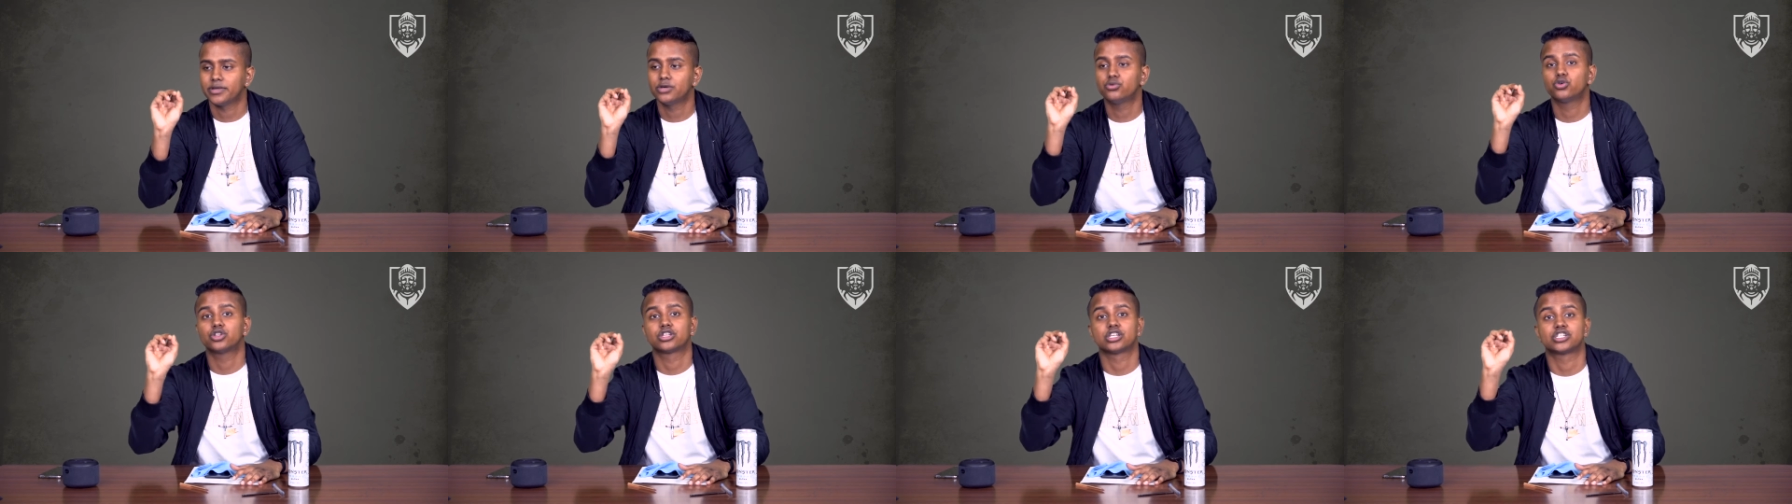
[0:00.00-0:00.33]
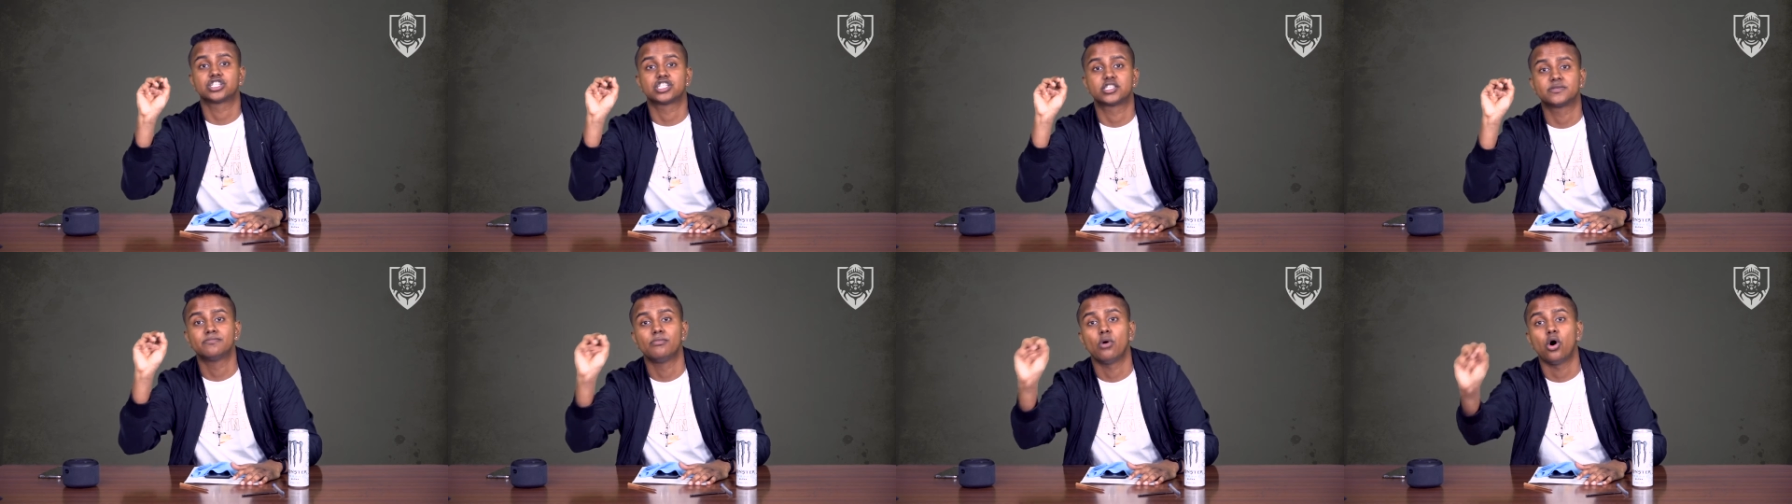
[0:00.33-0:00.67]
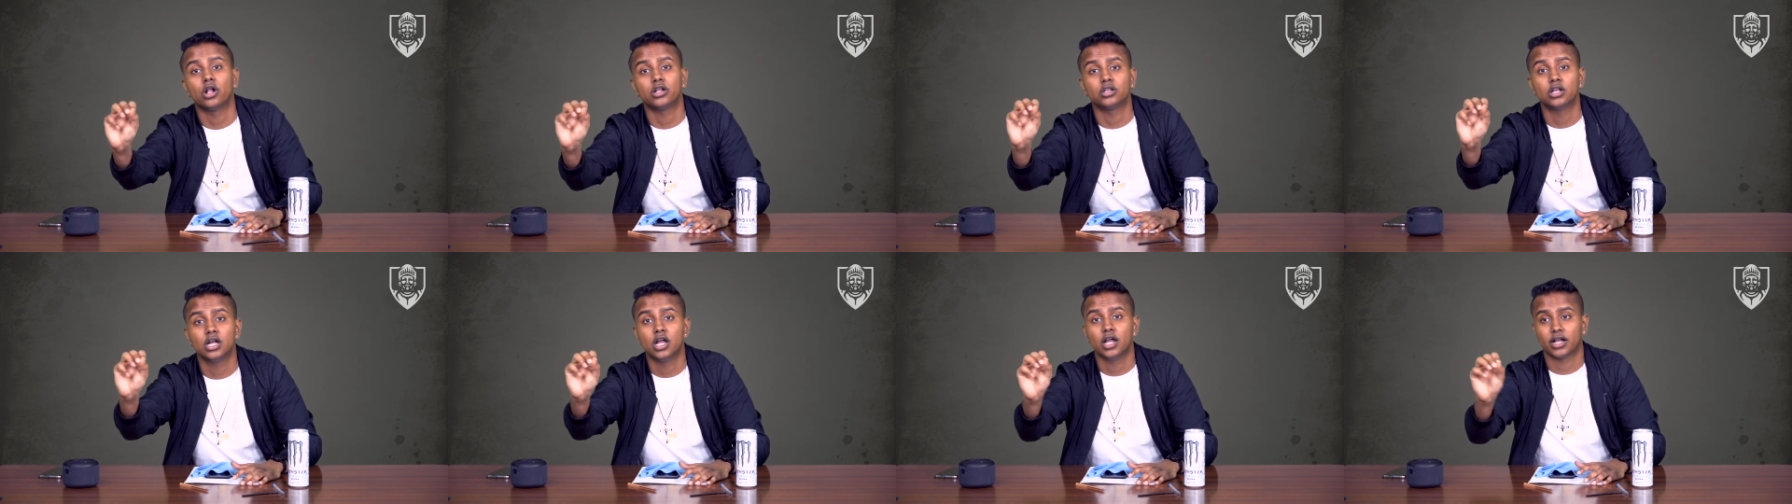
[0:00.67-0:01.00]
with a
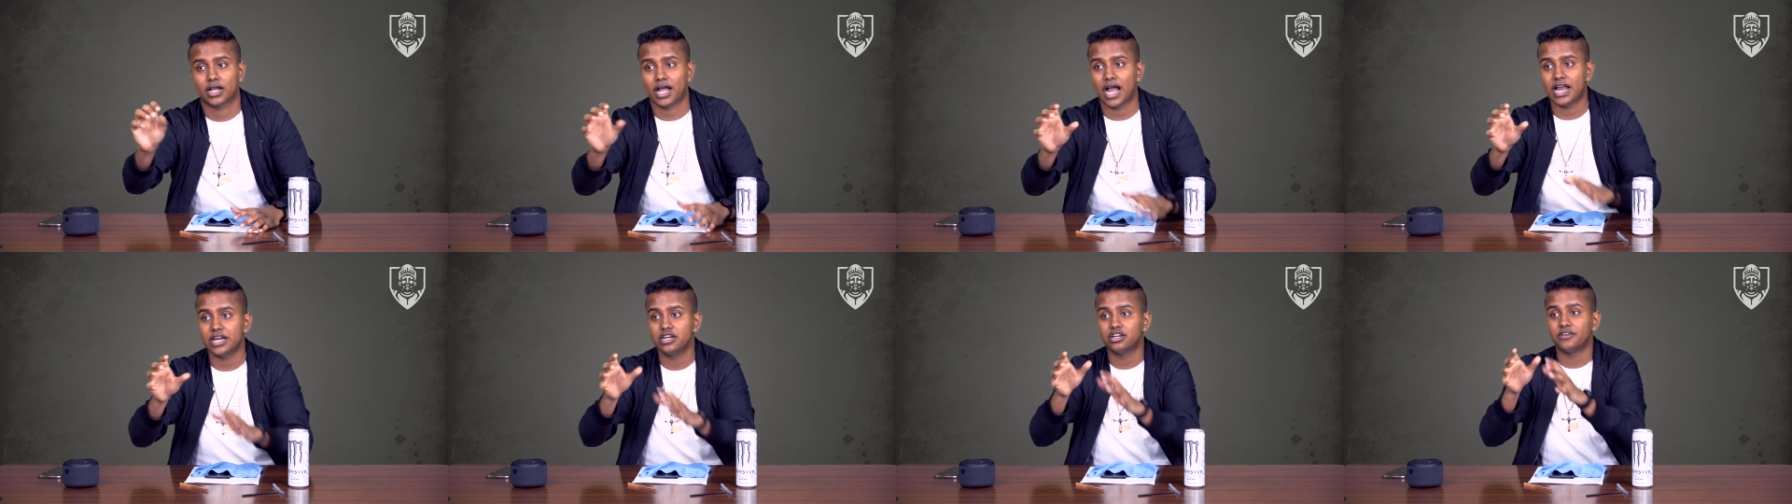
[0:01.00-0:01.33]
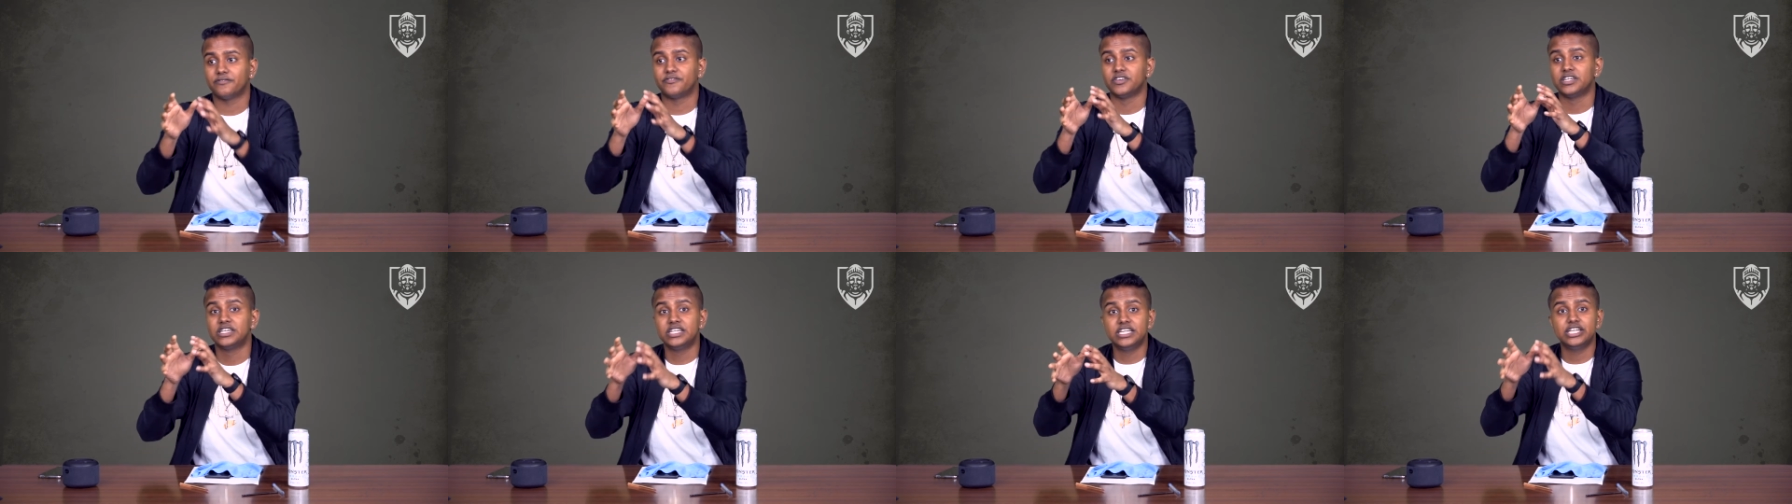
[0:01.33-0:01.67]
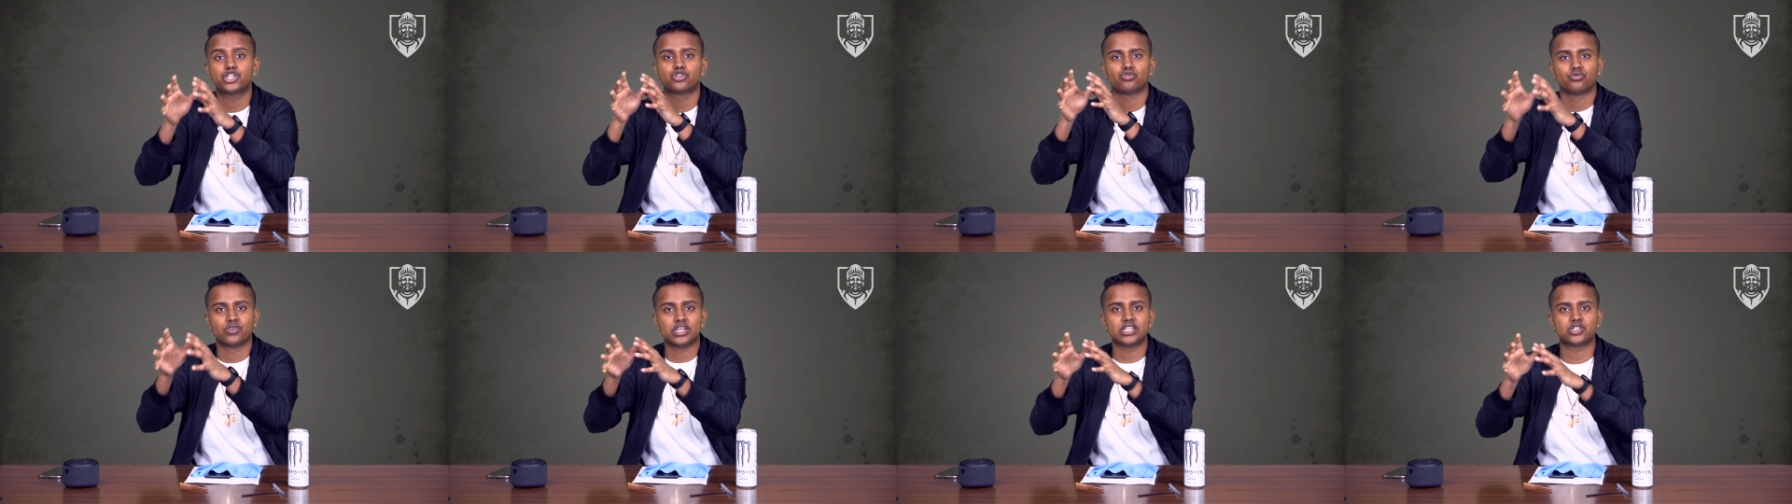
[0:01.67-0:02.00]
small kind of
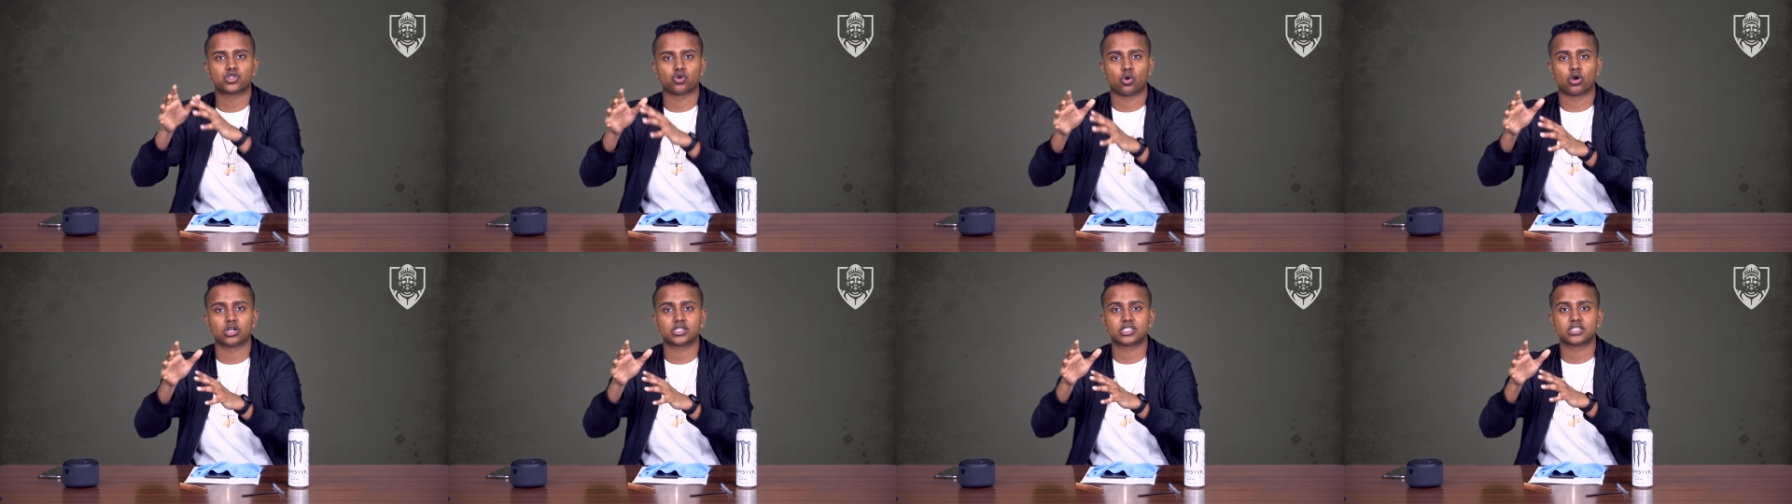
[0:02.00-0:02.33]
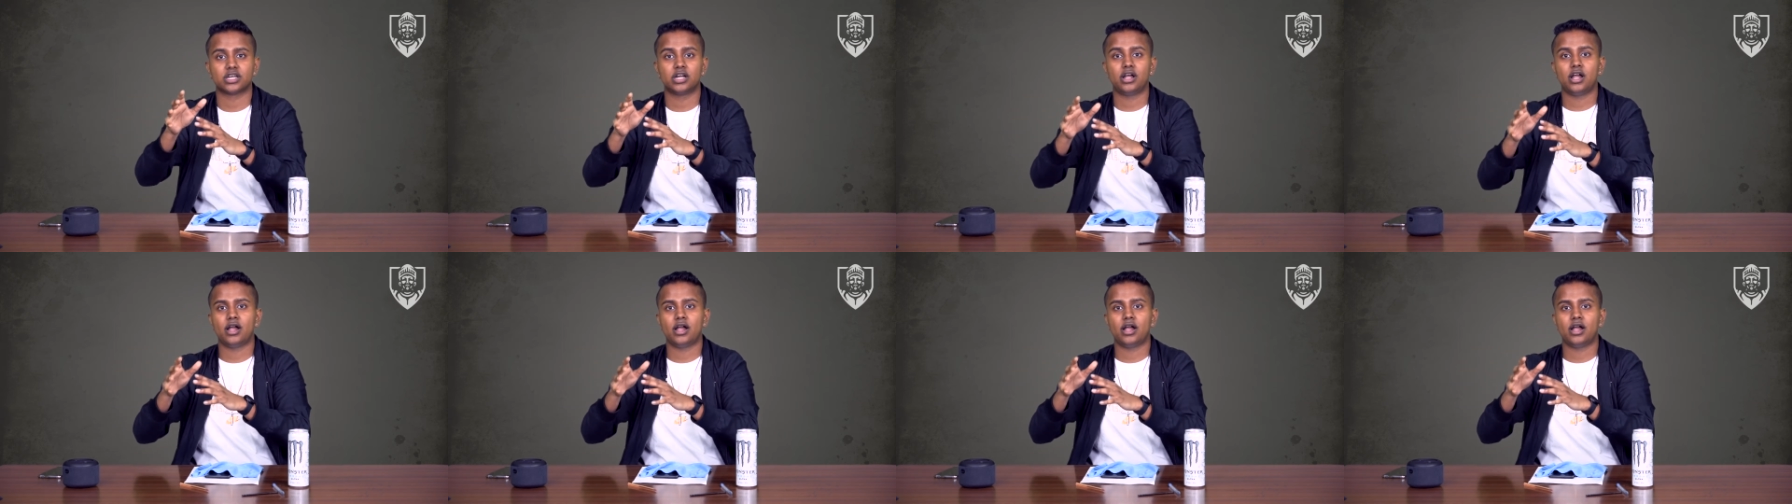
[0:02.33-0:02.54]
niche resource